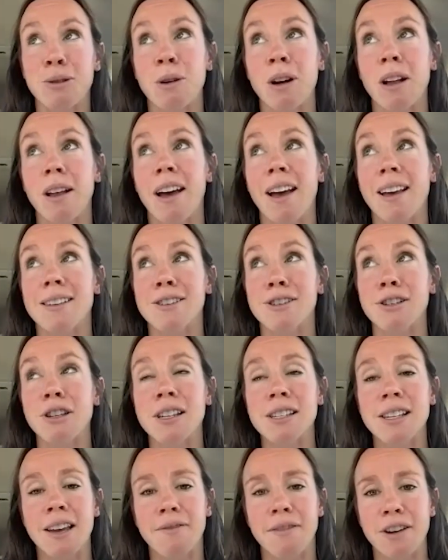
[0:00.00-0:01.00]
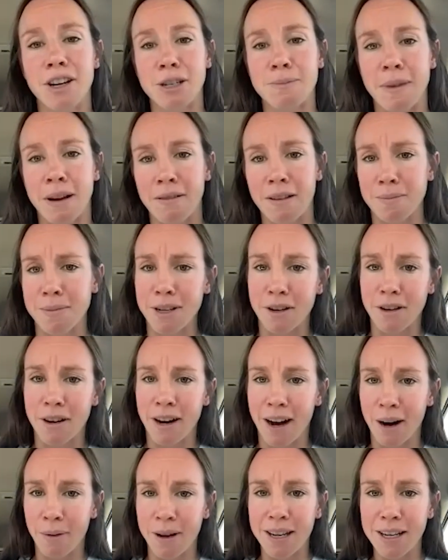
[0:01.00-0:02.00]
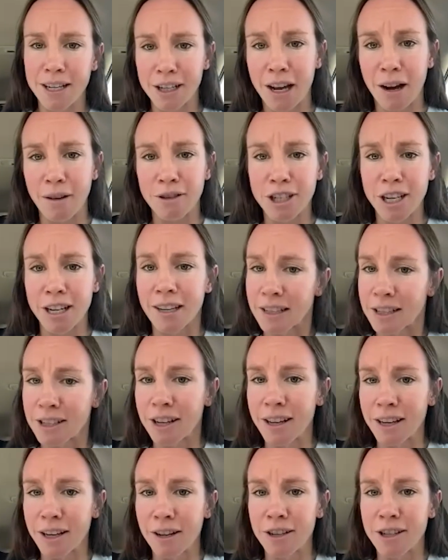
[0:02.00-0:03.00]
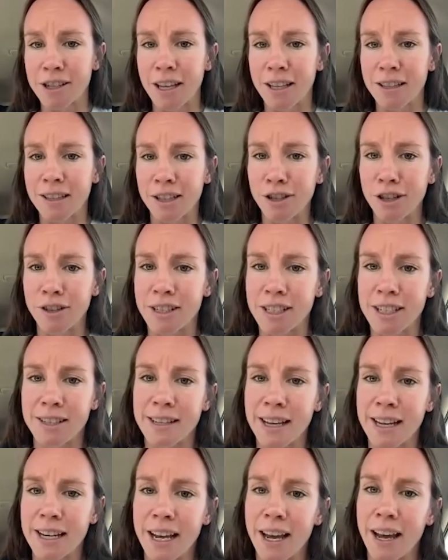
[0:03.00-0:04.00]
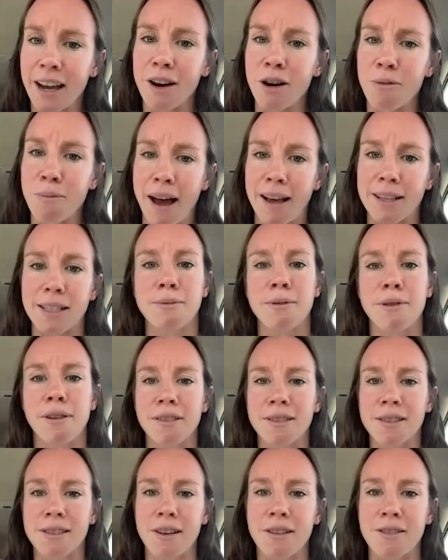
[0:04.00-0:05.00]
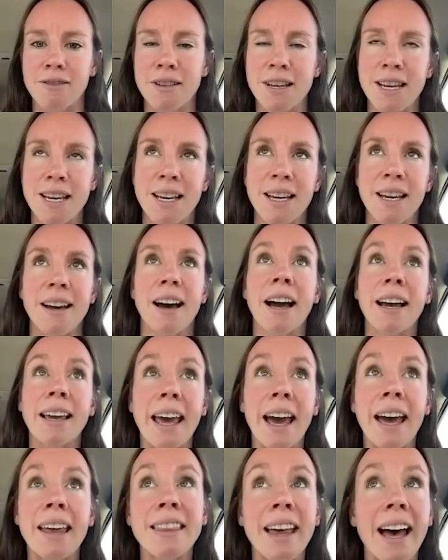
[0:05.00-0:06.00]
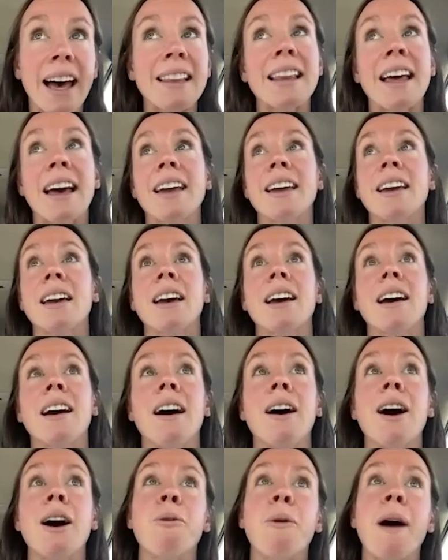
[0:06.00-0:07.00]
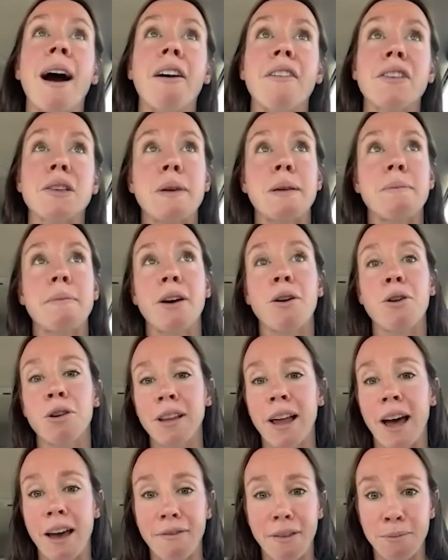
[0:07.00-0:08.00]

Well, as soon as I finished my rugby career, I went into coaching. So I coached at the University of San Diego basketball. So again, that like, wow, I've spent my whole life.